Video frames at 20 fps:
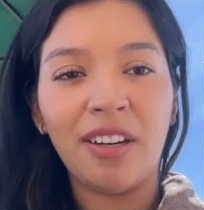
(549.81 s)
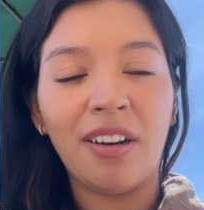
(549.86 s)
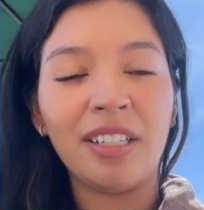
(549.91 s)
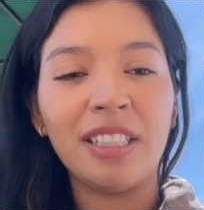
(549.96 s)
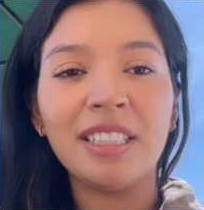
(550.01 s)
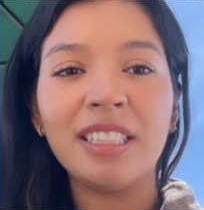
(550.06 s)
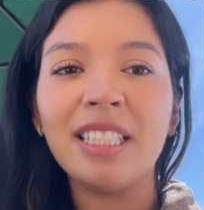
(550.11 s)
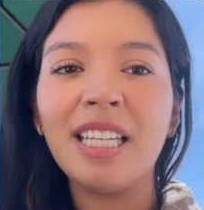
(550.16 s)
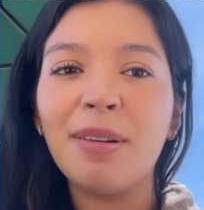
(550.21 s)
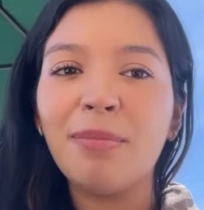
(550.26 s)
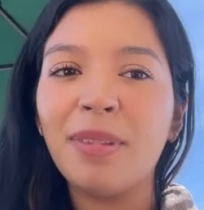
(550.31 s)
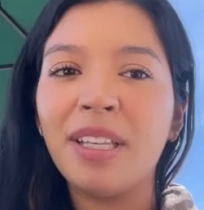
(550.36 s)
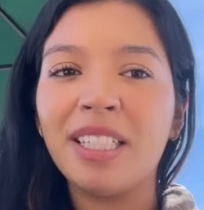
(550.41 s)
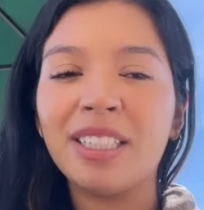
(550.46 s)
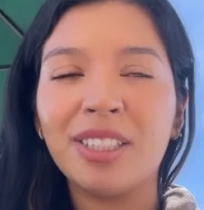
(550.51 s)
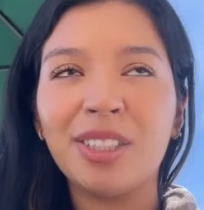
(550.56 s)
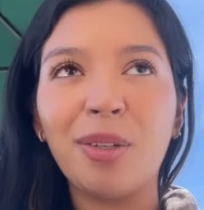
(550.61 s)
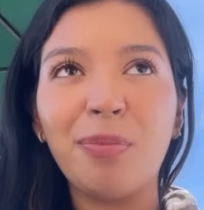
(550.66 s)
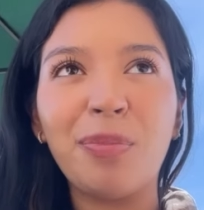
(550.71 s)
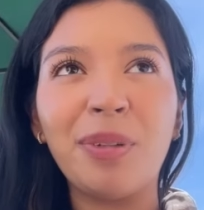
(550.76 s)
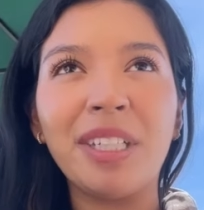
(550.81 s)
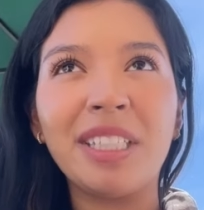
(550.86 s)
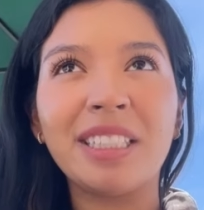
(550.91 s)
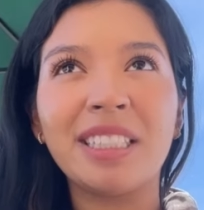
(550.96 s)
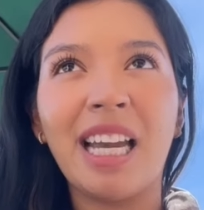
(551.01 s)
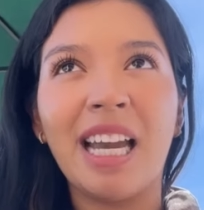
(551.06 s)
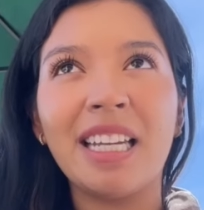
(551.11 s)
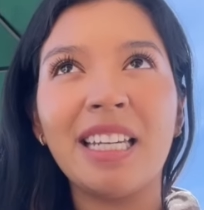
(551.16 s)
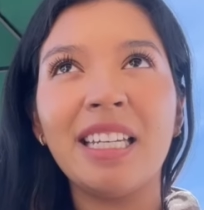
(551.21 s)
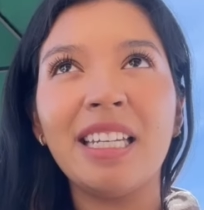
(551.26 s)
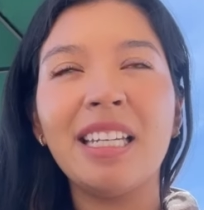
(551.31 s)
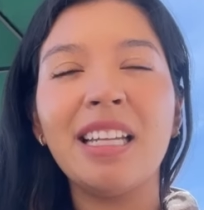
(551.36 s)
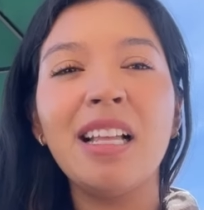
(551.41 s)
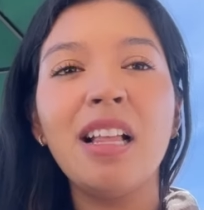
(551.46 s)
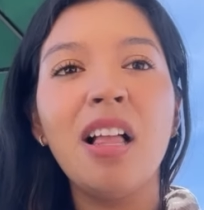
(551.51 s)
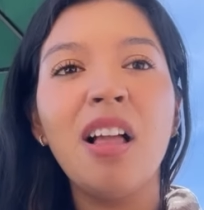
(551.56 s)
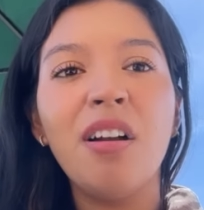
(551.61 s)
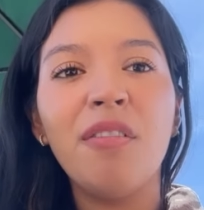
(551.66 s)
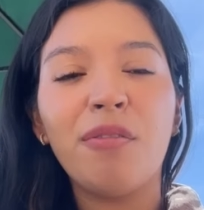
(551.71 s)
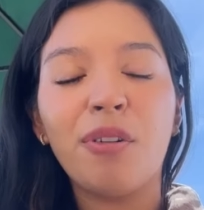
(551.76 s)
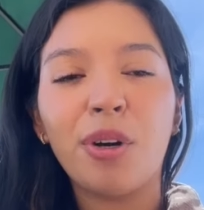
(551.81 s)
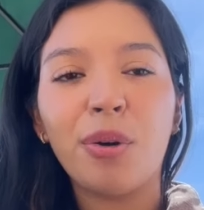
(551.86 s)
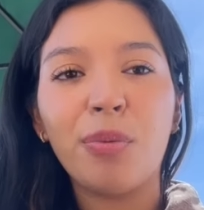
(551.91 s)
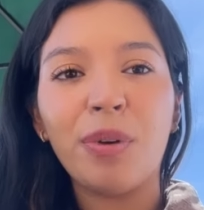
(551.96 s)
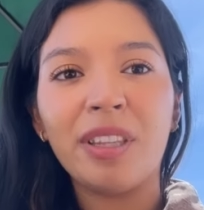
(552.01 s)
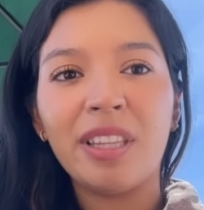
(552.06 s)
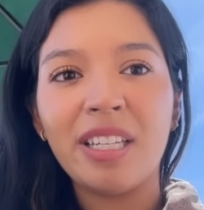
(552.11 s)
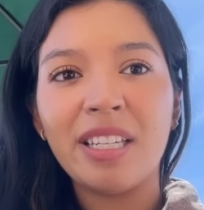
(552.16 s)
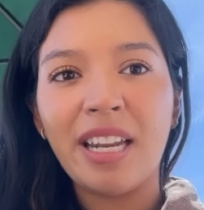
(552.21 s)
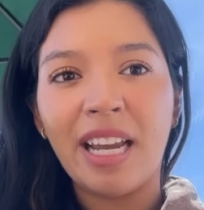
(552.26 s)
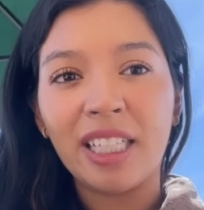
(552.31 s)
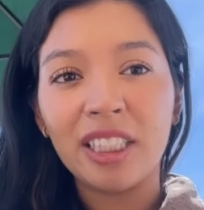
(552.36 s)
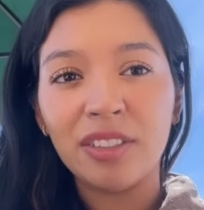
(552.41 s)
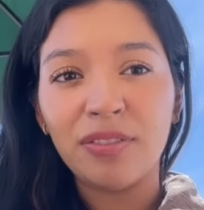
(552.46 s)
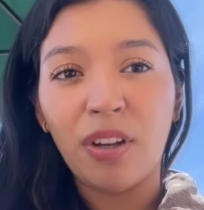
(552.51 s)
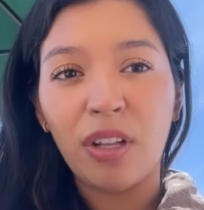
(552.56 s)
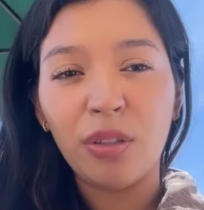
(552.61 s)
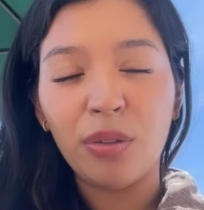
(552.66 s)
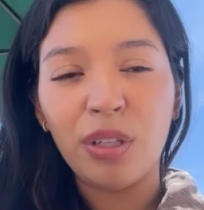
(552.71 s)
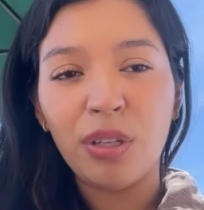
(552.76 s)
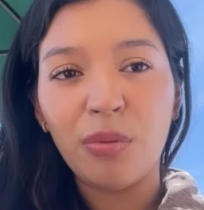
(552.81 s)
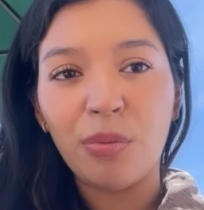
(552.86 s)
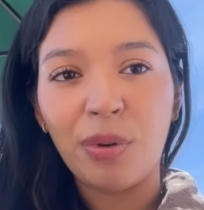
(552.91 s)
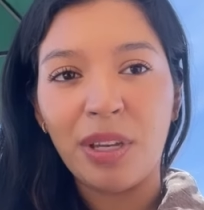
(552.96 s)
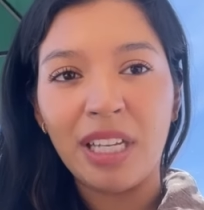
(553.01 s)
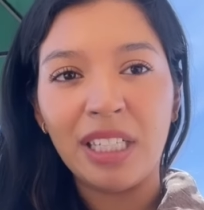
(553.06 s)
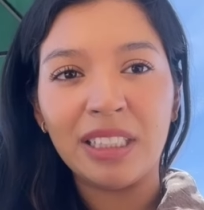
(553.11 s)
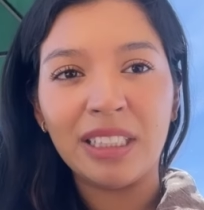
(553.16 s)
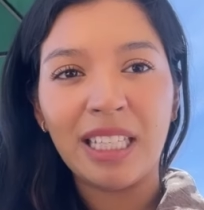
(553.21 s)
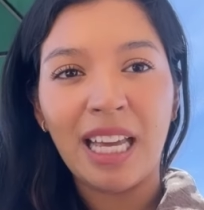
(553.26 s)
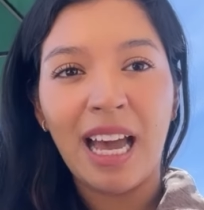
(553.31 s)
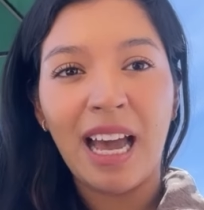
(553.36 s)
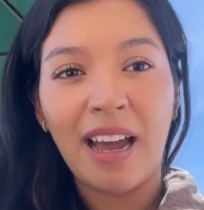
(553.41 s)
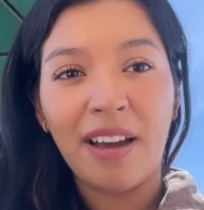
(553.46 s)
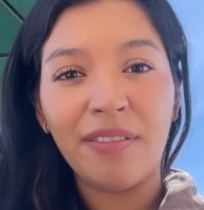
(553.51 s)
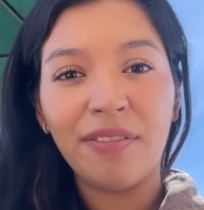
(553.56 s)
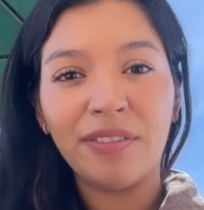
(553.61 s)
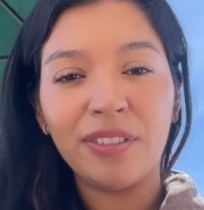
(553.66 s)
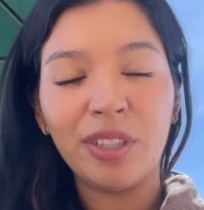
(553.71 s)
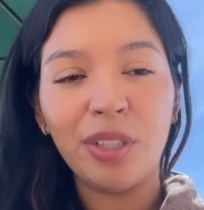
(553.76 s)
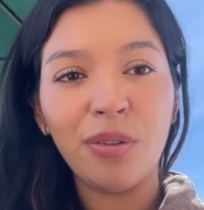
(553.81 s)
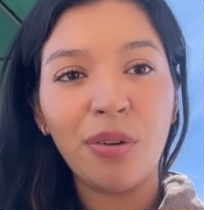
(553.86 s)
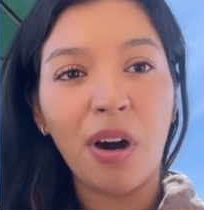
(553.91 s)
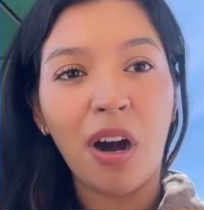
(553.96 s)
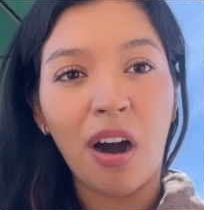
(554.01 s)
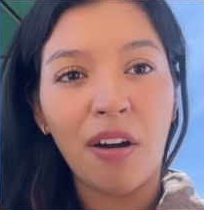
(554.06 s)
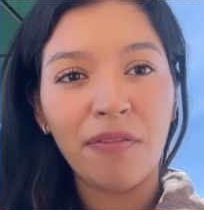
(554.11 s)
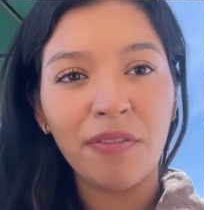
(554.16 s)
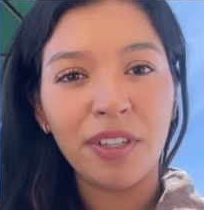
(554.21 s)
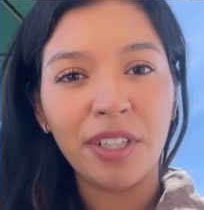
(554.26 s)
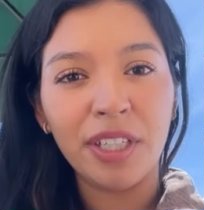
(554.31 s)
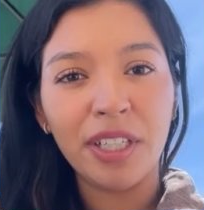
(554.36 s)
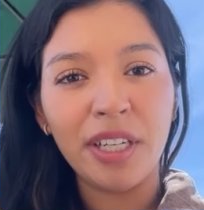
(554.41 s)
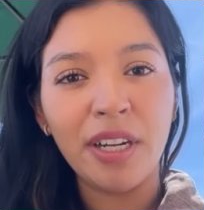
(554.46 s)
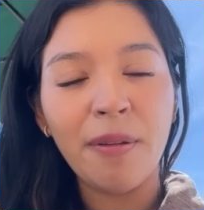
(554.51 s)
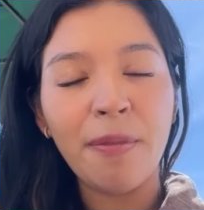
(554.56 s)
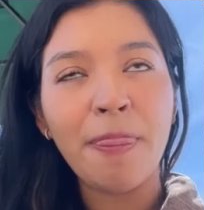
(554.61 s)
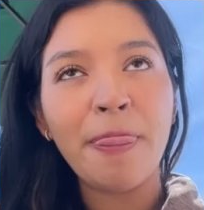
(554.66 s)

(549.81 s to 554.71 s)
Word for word: Honestly, I'm like super excited for what the next following weeks have to offer.